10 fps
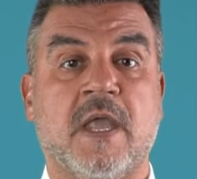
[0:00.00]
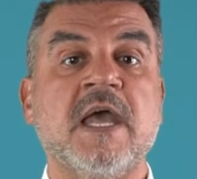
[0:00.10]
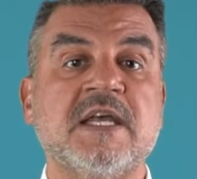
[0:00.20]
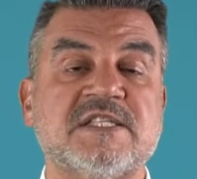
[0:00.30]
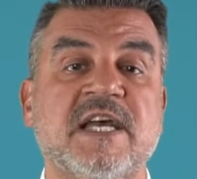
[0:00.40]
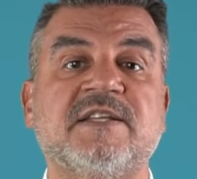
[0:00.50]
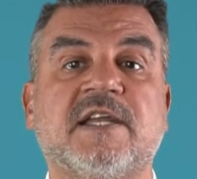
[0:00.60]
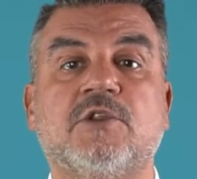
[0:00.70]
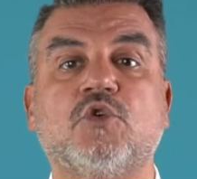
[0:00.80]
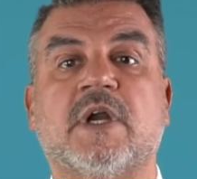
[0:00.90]
If there is
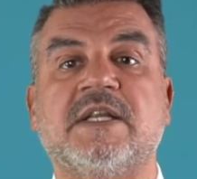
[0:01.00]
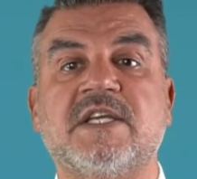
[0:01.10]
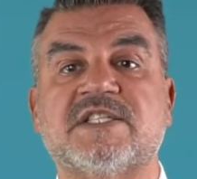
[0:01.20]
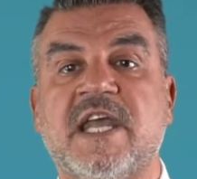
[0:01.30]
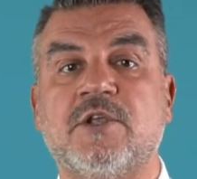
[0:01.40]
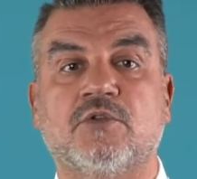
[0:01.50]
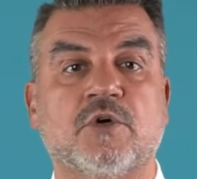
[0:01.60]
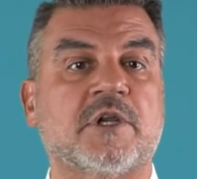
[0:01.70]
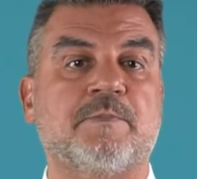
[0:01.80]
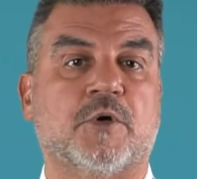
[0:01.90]
no radius on the
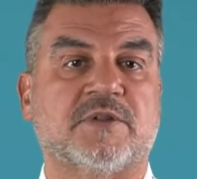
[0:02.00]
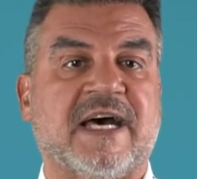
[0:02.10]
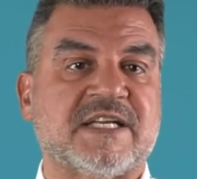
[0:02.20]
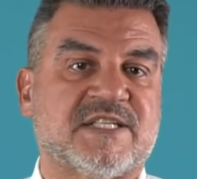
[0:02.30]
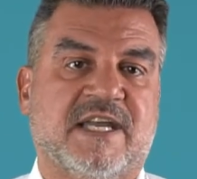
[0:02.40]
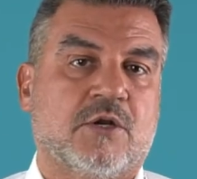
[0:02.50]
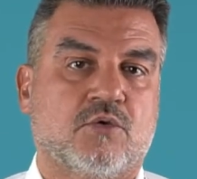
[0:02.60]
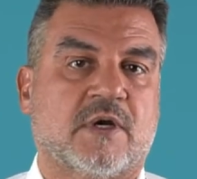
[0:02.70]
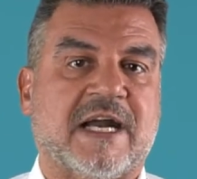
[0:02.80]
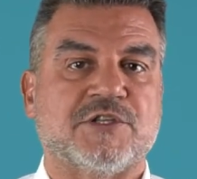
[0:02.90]
drawing, I will have to
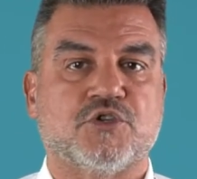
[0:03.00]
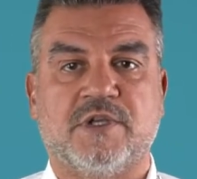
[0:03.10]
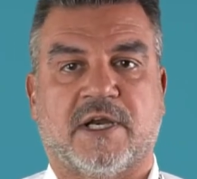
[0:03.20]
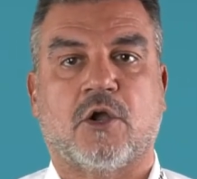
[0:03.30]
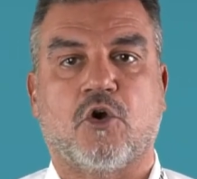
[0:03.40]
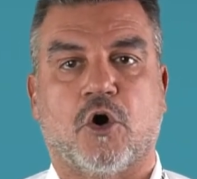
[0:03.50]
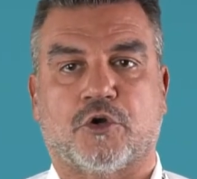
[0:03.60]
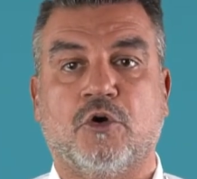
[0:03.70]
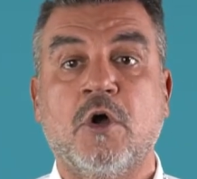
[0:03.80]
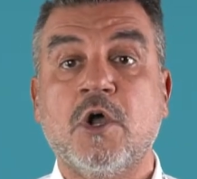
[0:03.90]
use the smallest
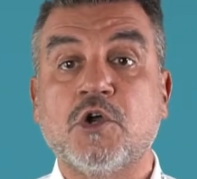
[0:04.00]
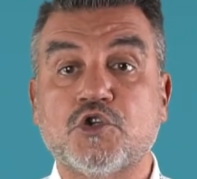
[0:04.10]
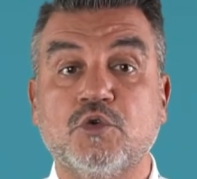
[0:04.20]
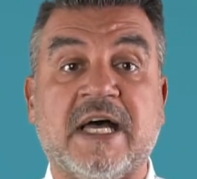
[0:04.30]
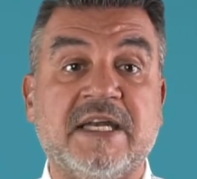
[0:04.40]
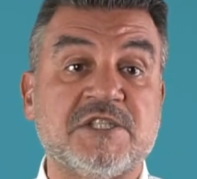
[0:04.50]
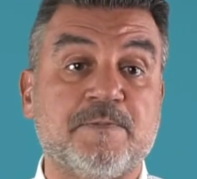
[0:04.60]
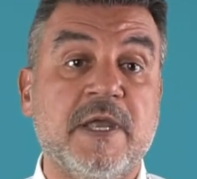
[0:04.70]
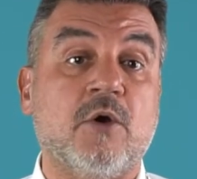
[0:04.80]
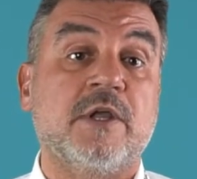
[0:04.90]
possible insert radius
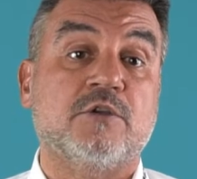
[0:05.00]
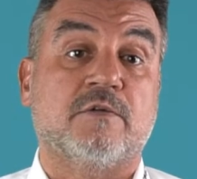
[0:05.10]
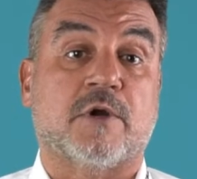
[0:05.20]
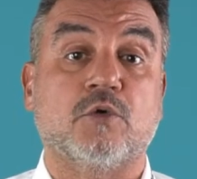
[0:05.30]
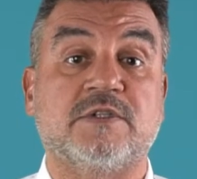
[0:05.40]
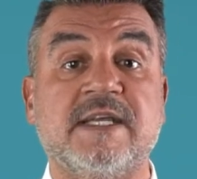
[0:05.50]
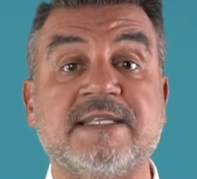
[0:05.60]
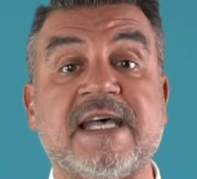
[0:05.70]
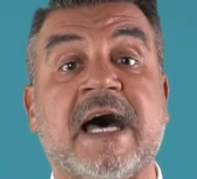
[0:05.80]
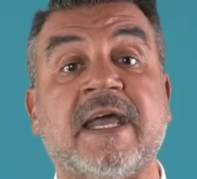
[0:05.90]
on these edges,
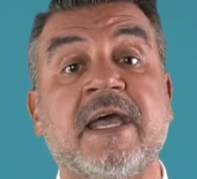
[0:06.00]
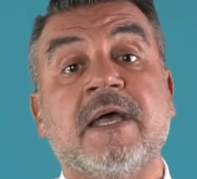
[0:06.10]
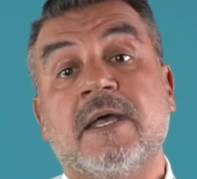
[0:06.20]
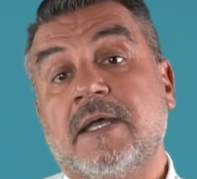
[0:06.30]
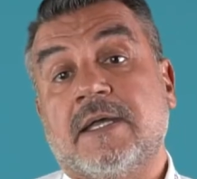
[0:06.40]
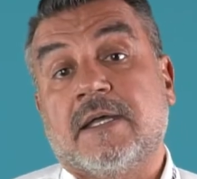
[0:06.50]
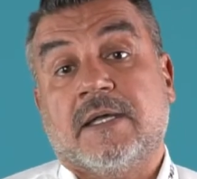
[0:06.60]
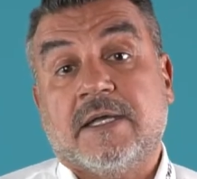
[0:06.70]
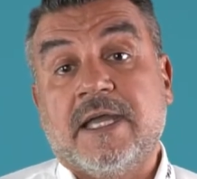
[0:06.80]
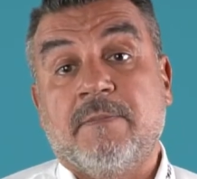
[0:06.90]

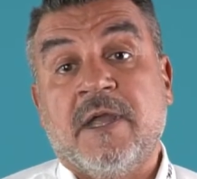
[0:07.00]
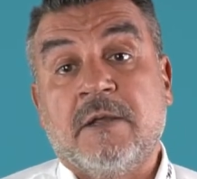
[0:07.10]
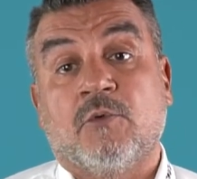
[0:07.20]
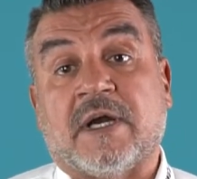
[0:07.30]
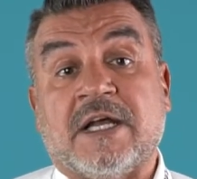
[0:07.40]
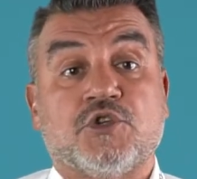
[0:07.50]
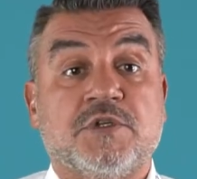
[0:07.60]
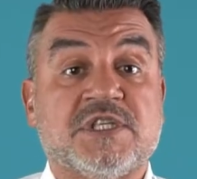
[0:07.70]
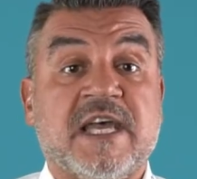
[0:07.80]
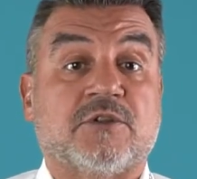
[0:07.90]
which is usually
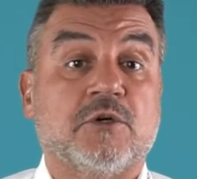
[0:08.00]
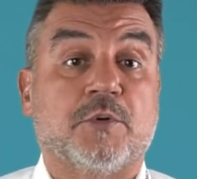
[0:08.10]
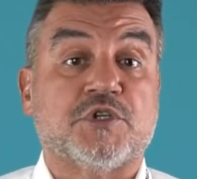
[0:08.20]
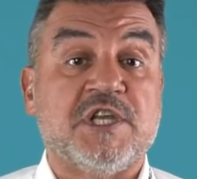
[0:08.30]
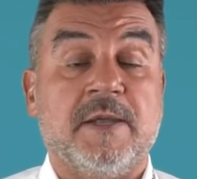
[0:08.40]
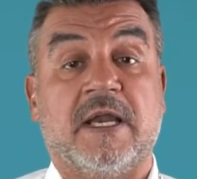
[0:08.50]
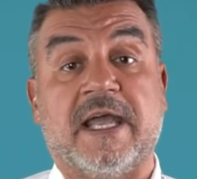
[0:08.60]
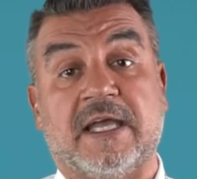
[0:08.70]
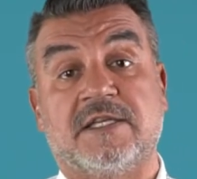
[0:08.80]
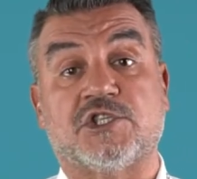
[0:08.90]
0.2 or
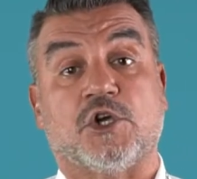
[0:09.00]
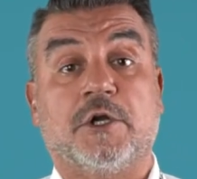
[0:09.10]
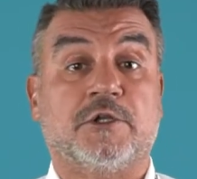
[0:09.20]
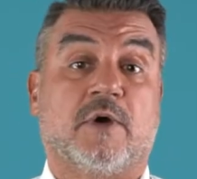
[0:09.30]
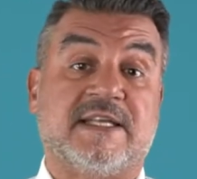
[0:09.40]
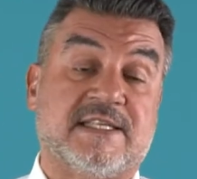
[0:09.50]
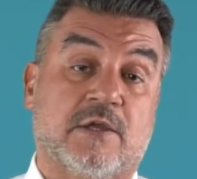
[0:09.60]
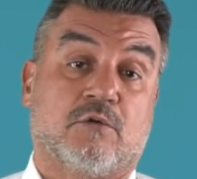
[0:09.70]
0.4.